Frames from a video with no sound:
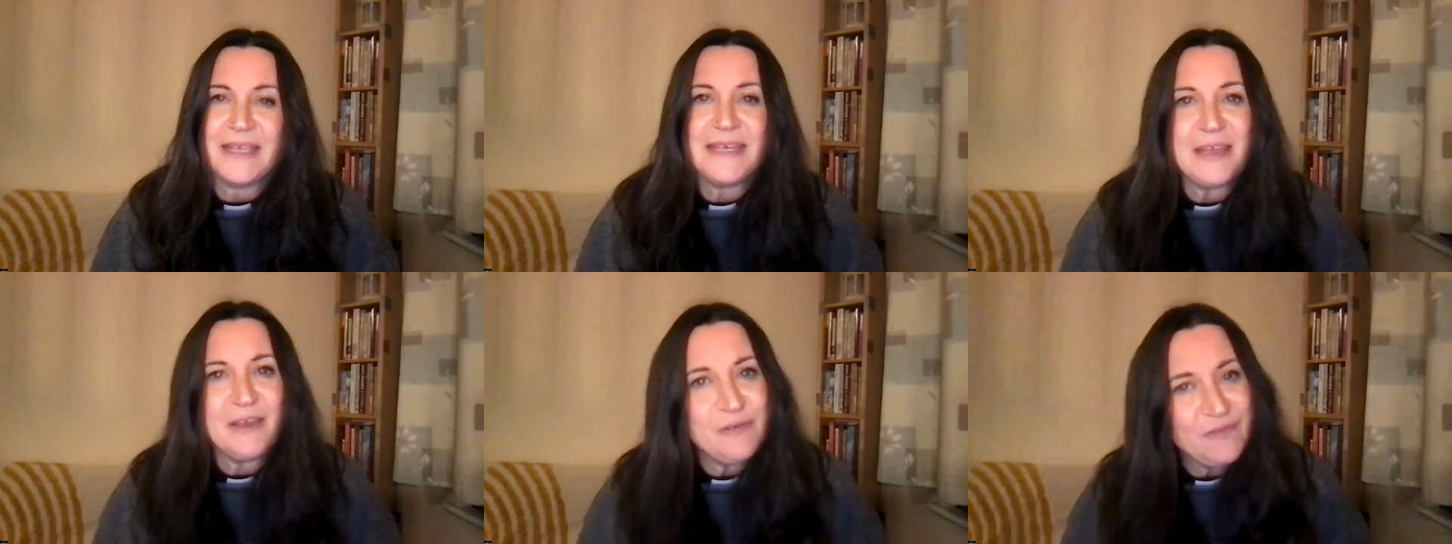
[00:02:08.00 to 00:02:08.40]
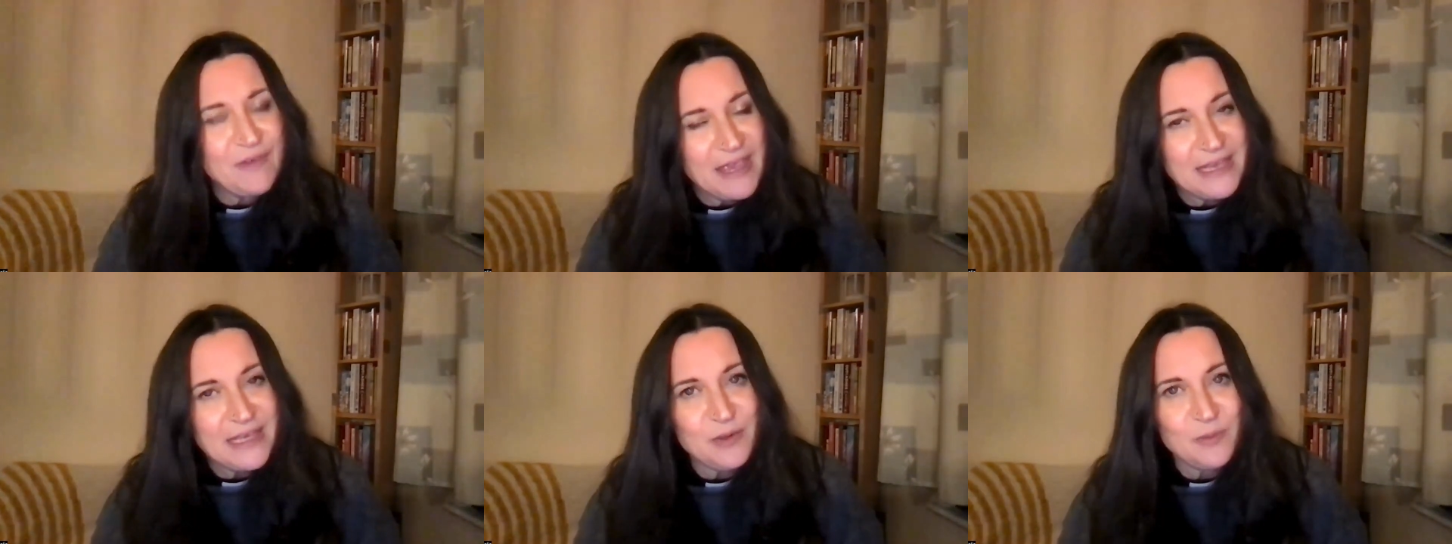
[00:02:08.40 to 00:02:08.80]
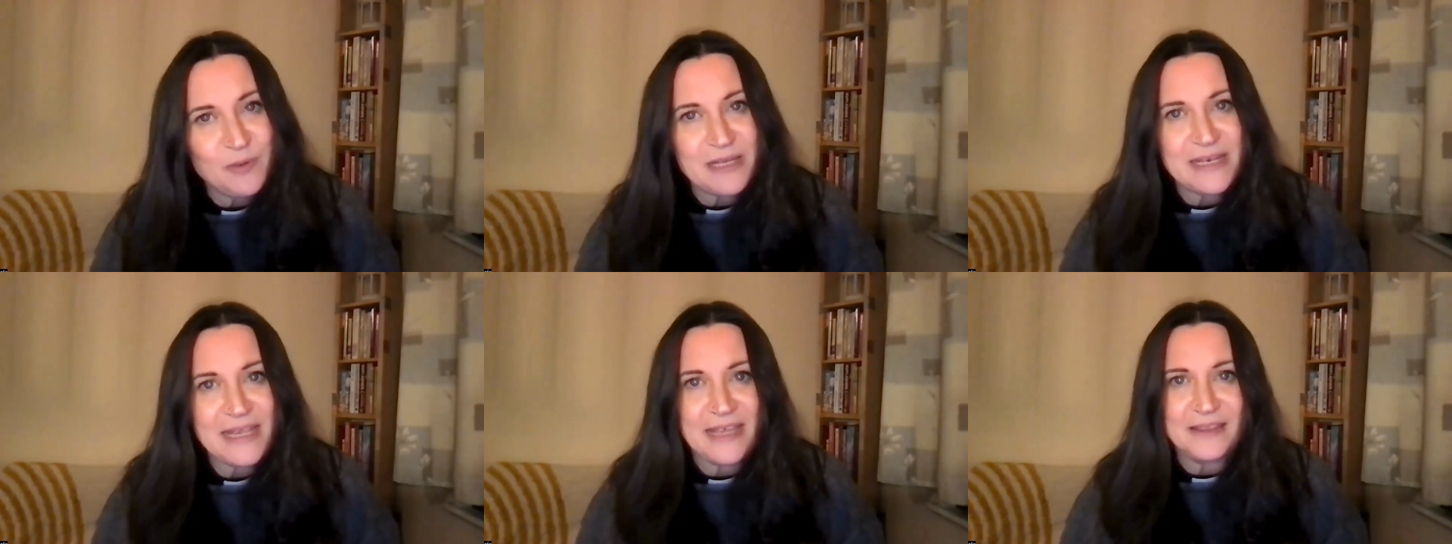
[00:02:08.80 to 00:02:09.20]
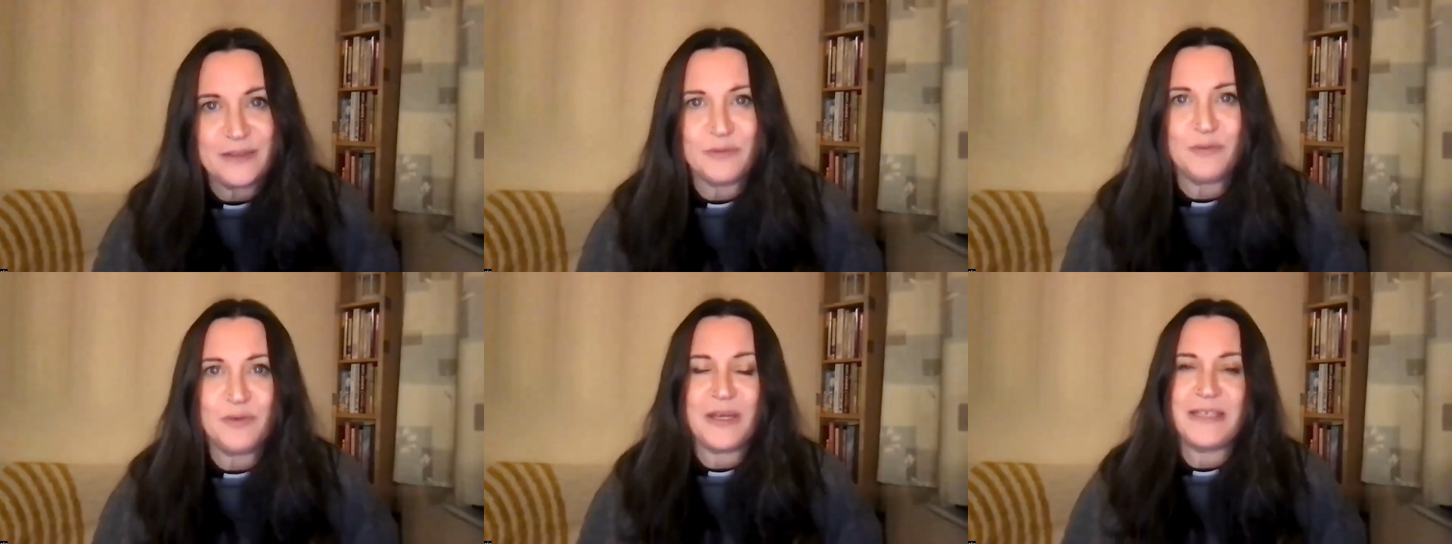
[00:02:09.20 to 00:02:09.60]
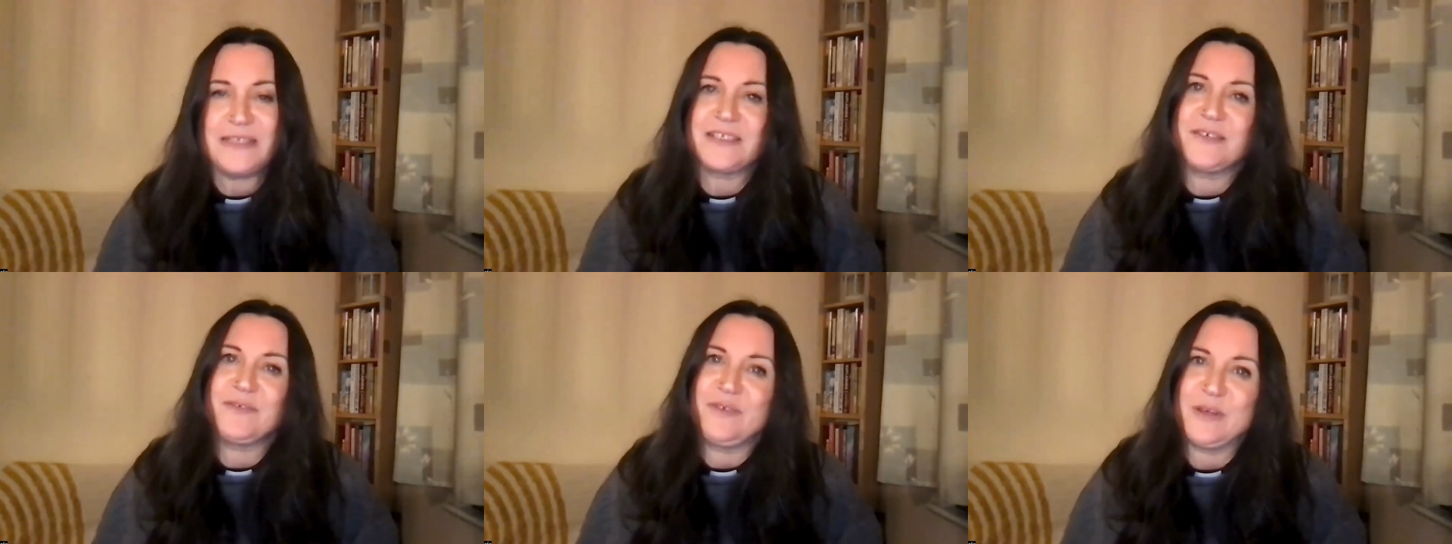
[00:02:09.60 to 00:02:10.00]
Now, if anyone had the right
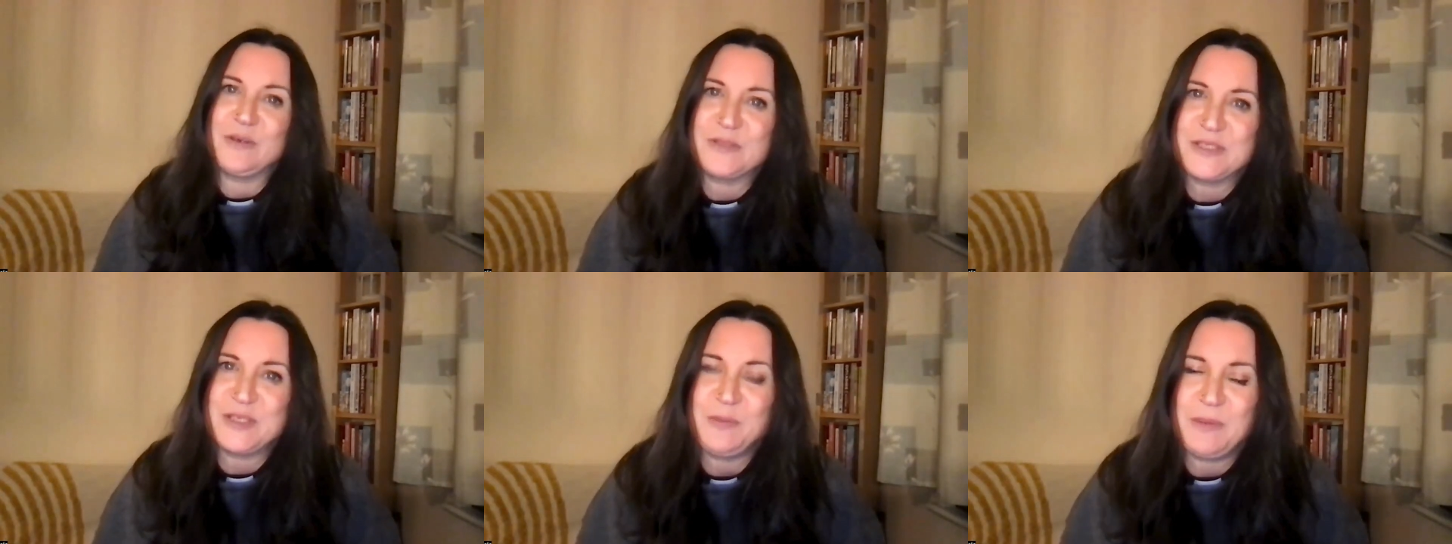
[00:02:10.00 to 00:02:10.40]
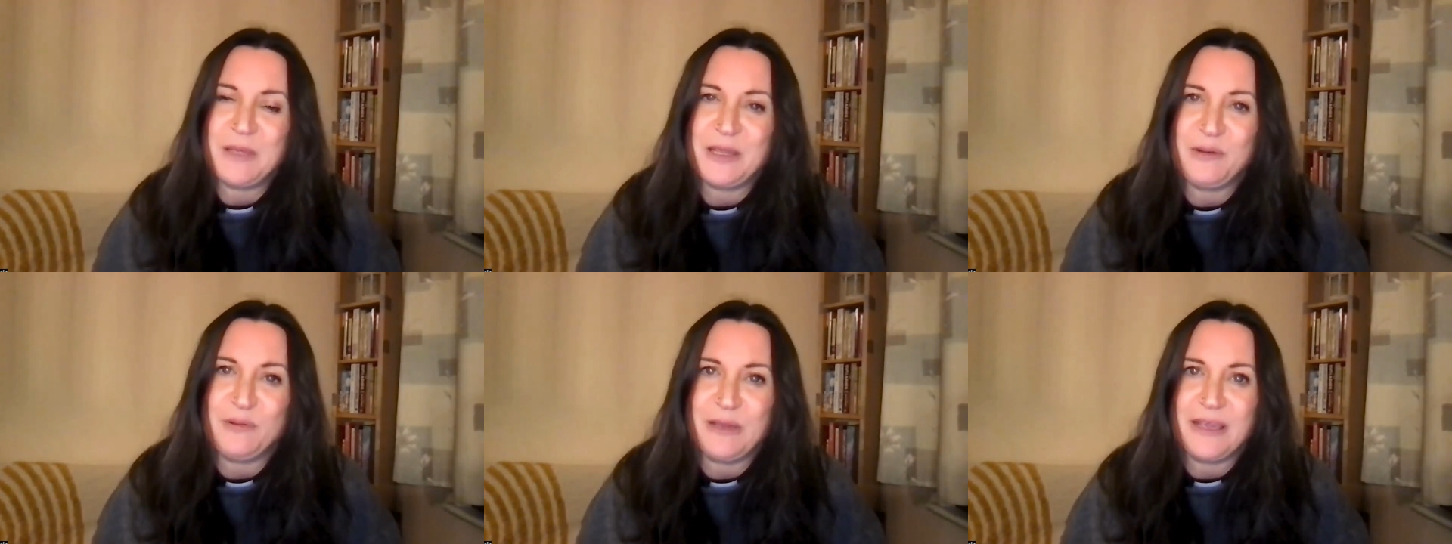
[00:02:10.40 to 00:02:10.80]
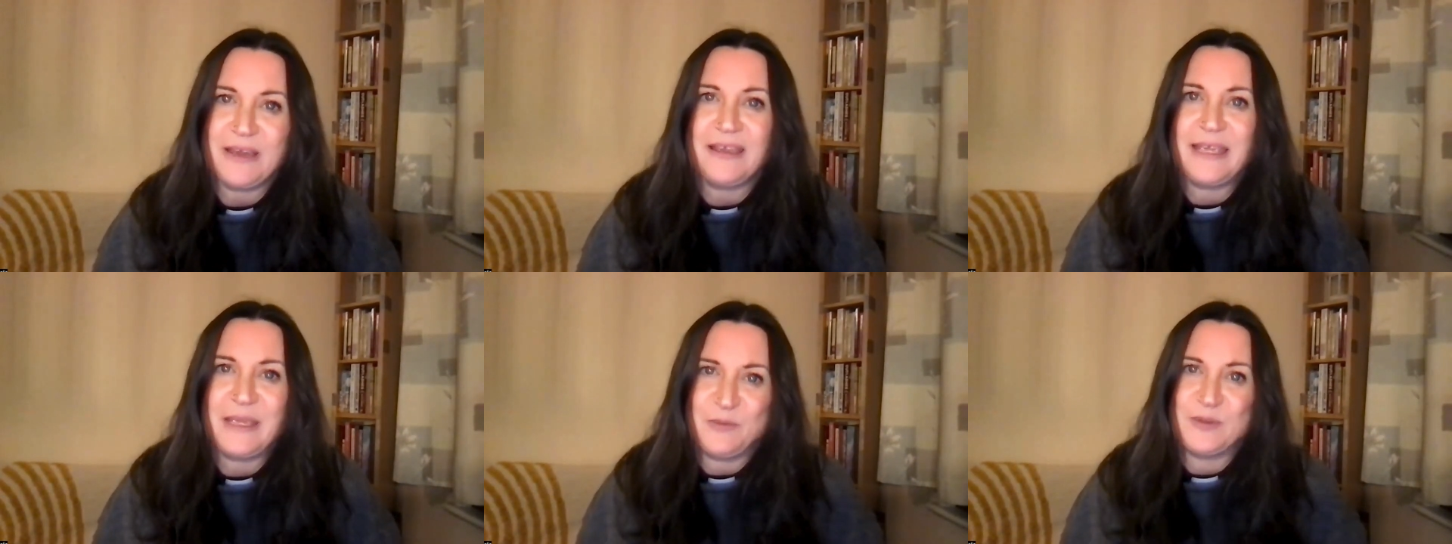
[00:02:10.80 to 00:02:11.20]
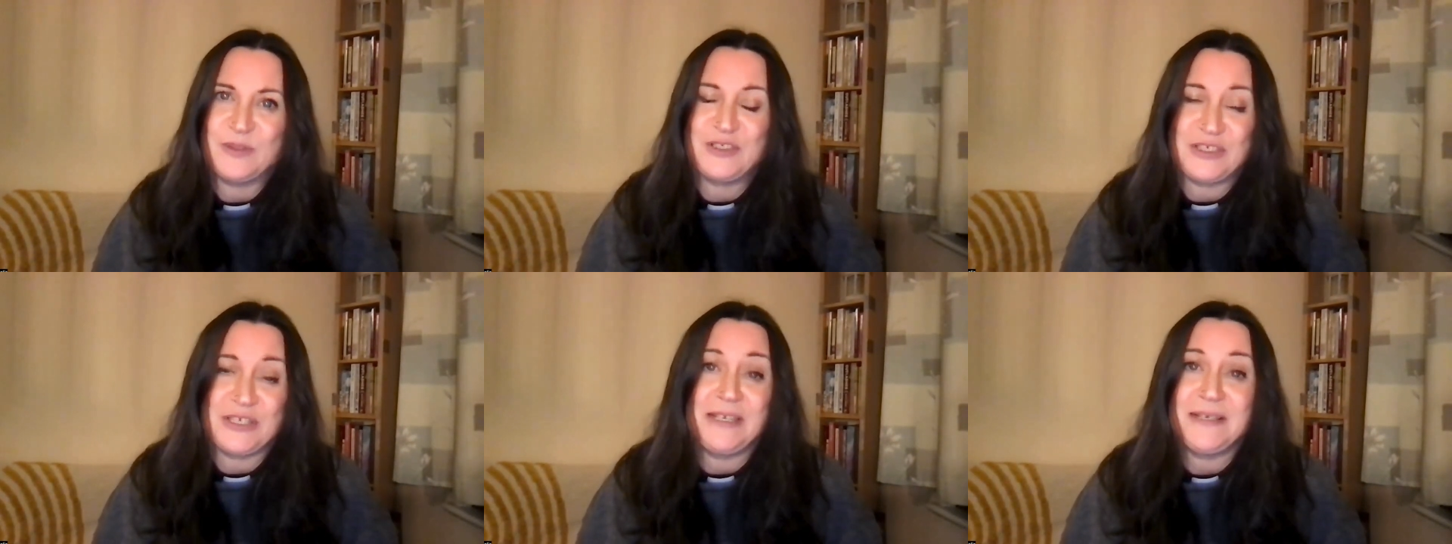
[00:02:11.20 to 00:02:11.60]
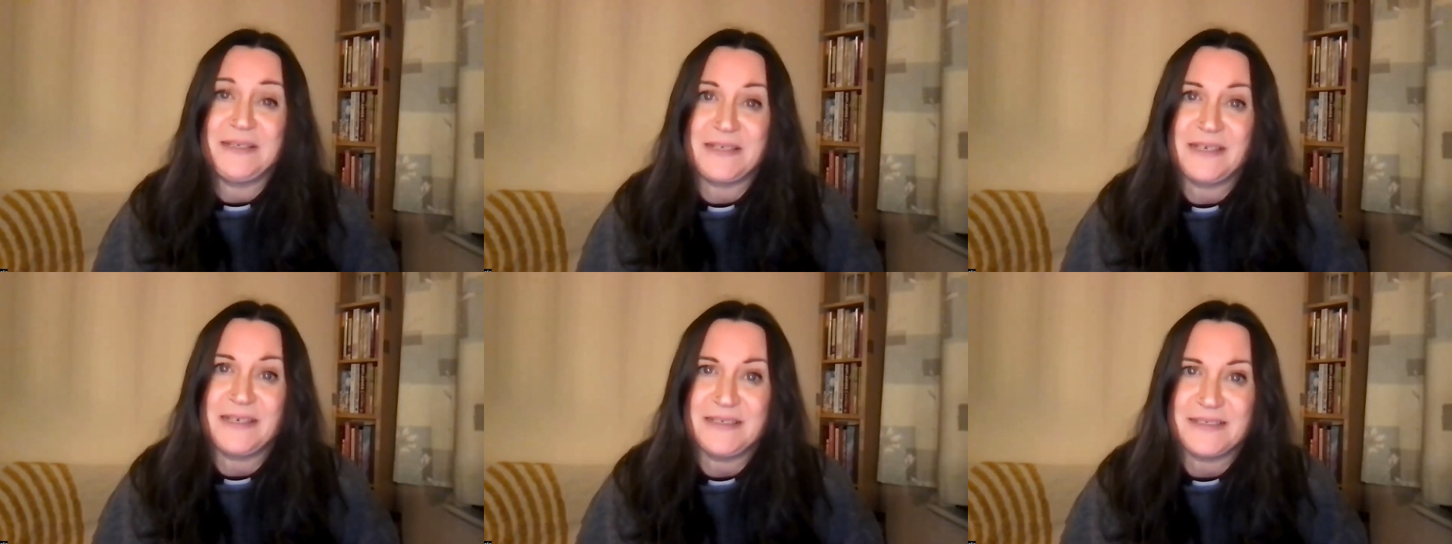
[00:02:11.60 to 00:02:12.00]
to feel superior, it was
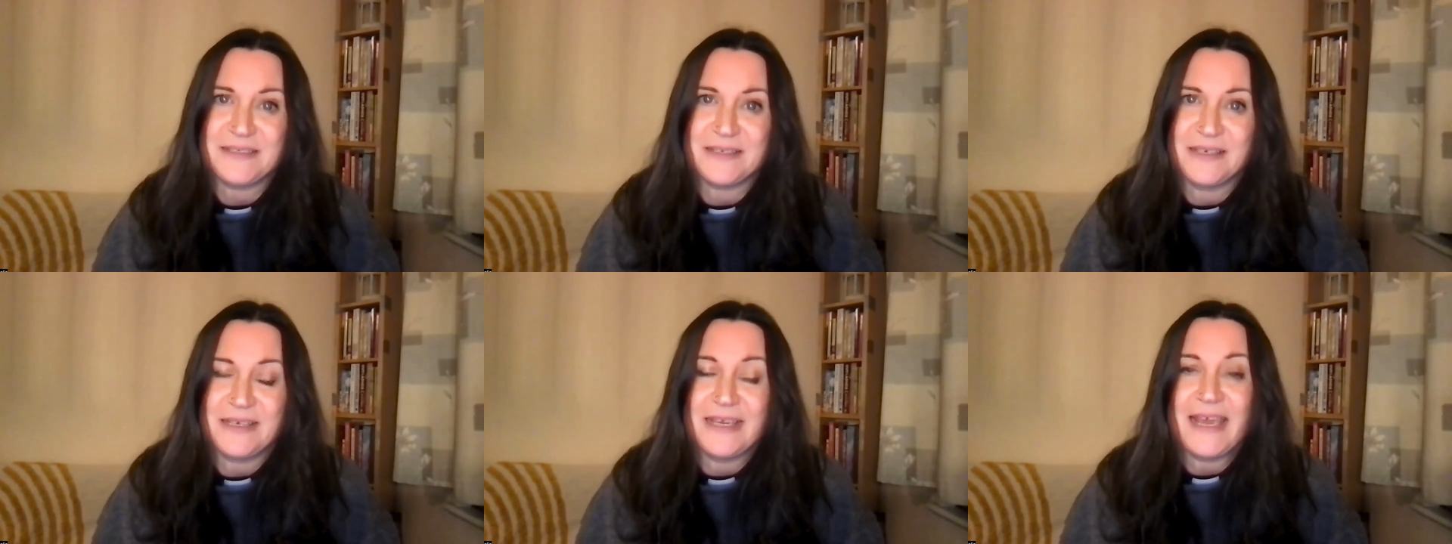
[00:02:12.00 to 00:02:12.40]
Jesus,